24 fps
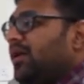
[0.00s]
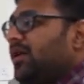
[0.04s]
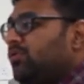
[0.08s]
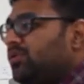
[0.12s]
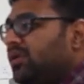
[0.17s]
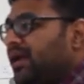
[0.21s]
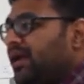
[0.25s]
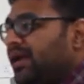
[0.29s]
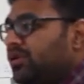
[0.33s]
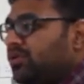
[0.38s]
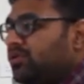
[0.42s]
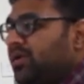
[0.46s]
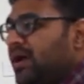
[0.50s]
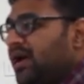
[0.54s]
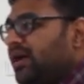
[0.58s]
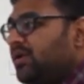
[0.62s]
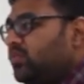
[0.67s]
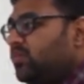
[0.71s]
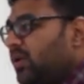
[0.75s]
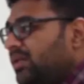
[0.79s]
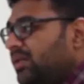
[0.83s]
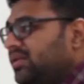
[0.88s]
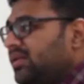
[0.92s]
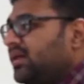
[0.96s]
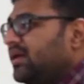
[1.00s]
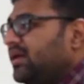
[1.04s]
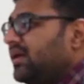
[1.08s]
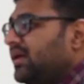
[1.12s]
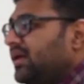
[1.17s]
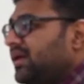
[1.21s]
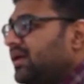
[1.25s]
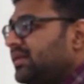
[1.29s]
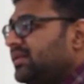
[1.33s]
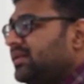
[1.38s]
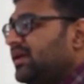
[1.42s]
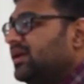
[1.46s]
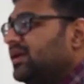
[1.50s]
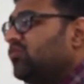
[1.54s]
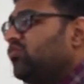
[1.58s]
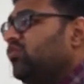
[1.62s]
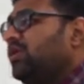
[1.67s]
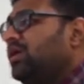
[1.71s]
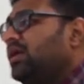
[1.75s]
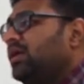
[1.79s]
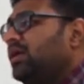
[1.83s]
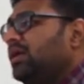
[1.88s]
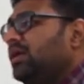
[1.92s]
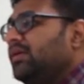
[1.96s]
I would like to add one thing here, that
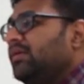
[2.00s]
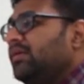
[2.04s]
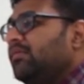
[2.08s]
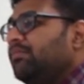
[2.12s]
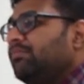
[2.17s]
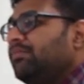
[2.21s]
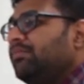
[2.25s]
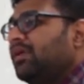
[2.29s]
we